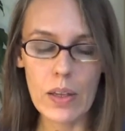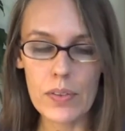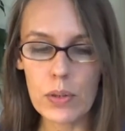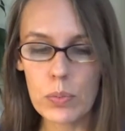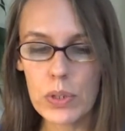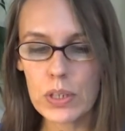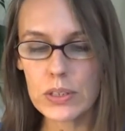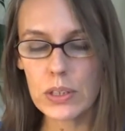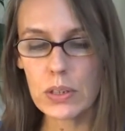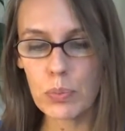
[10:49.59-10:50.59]
they would be
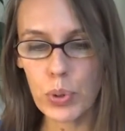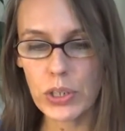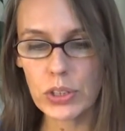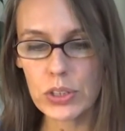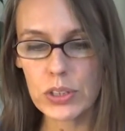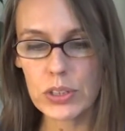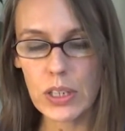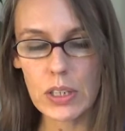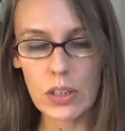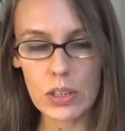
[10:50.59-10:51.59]
considered prejudiced
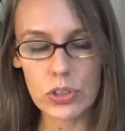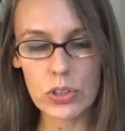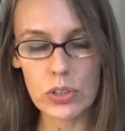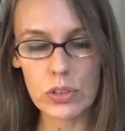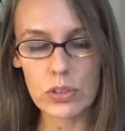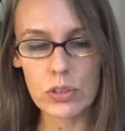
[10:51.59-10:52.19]
and illogical.